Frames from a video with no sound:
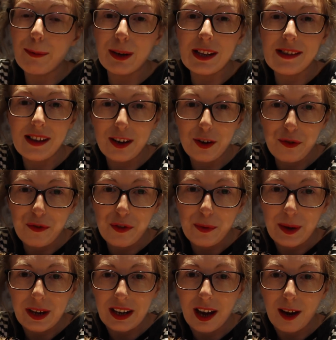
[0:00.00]
I'm gonna sign off for the
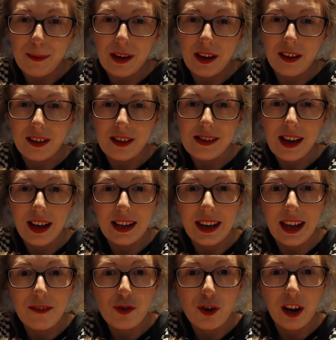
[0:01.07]
week now, because I'm gonna
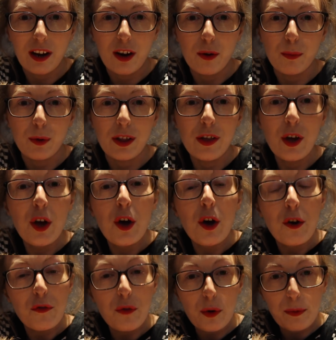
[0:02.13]
have to crack on with
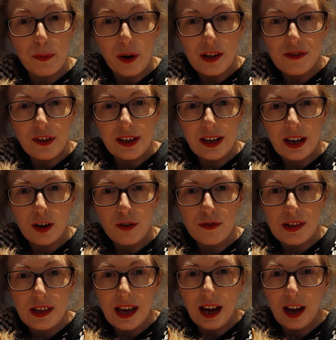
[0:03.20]
forward prize reading. And
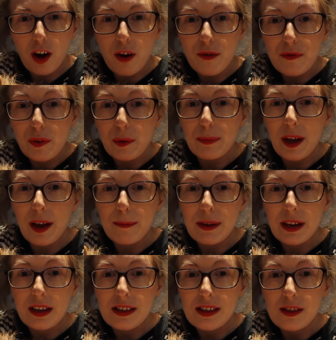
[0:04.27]
obviously I can't film that
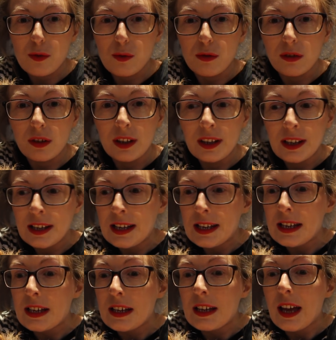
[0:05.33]
because it's all
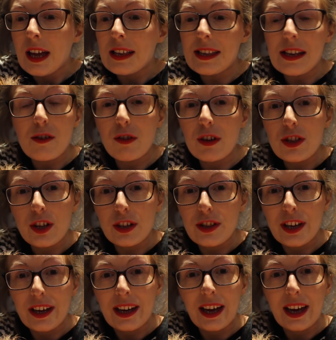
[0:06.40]
secret
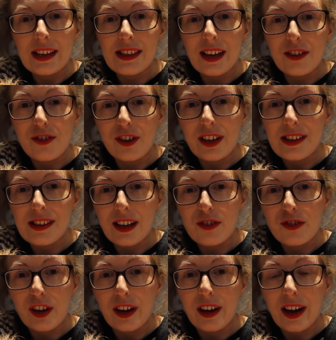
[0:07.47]
judging, etc,
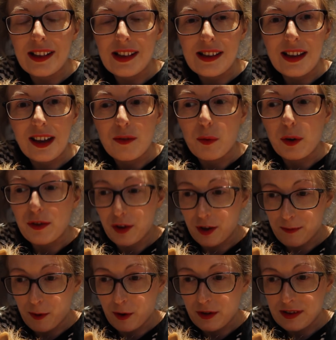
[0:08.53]
etc. As I said, one of those
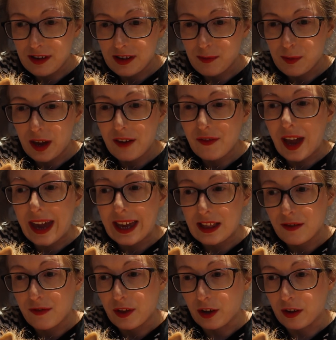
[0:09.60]
boxes, we have eight
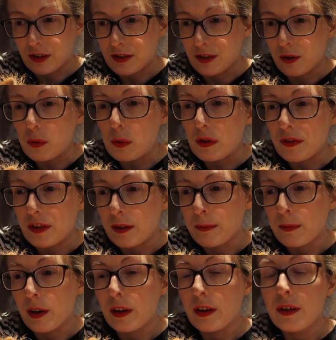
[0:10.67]
of those, and all of
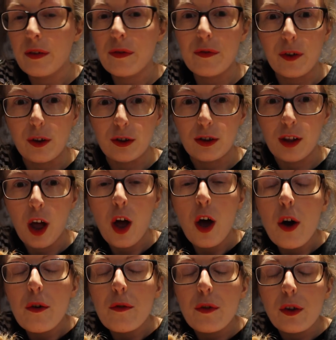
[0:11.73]
them are full
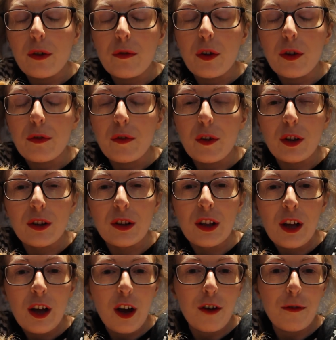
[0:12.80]

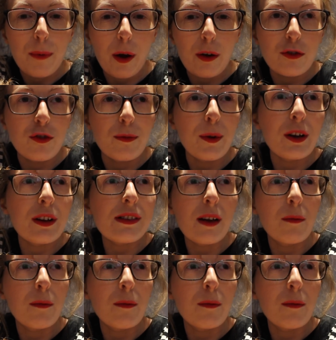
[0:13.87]
of poetry books.